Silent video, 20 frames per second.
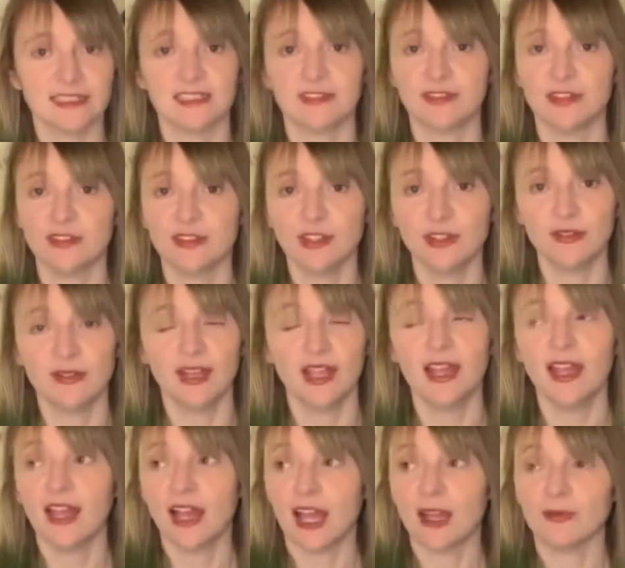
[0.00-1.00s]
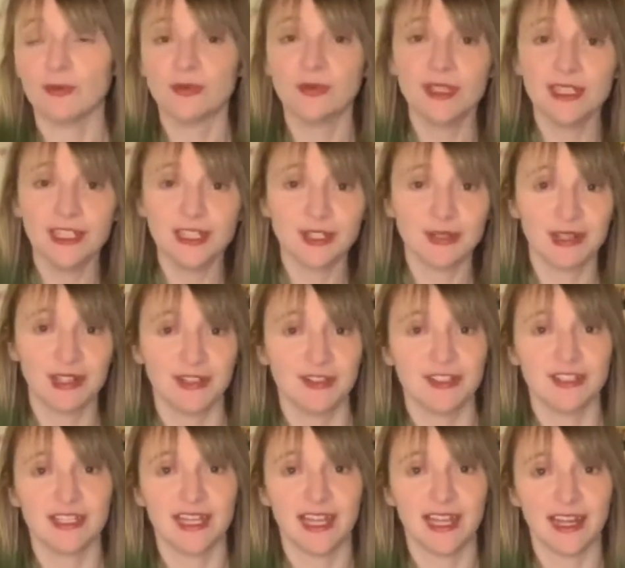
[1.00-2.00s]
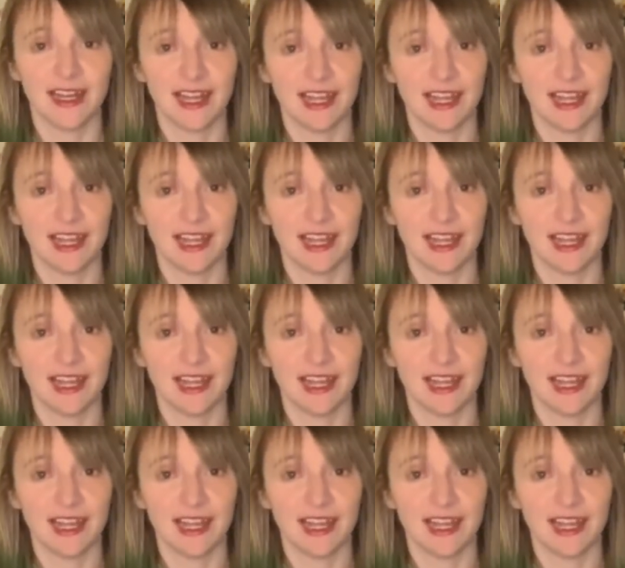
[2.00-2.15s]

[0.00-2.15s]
And if you don't, I really do understand.